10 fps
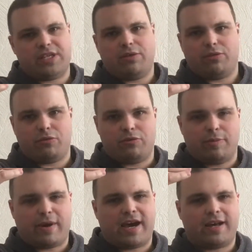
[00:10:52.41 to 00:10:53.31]
in through the
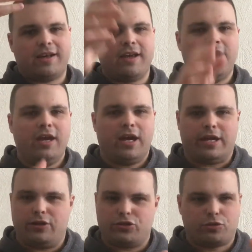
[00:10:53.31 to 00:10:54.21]
back
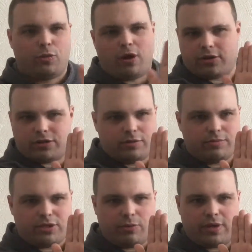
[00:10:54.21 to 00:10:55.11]
and he just walks
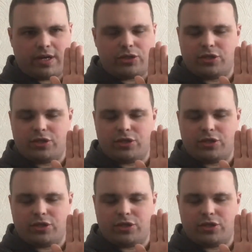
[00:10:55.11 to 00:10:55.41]
up to her.